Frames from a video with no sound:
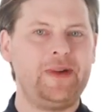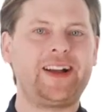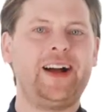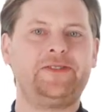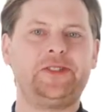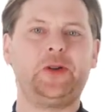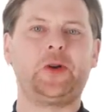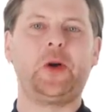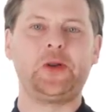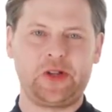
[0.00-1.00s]
and give it
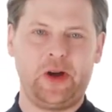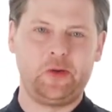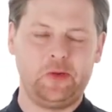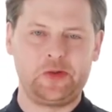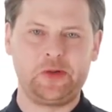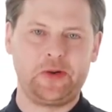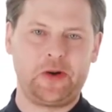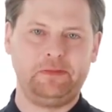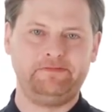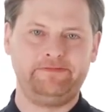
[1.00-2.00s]
that delicious seared
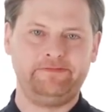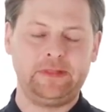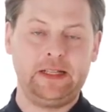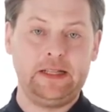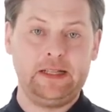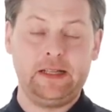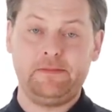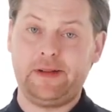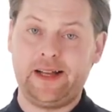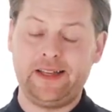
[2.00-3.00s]
flavor.
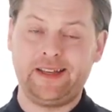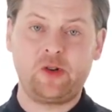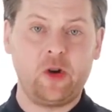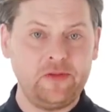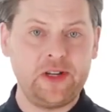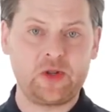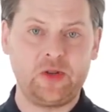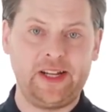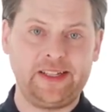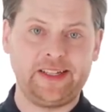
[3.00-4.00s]
With conventional
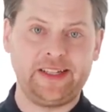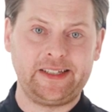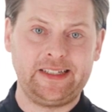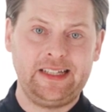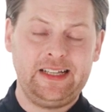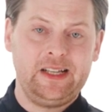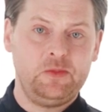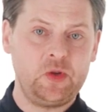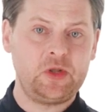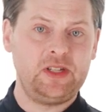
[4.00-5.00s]
appliances,
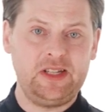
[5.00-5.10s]
you'd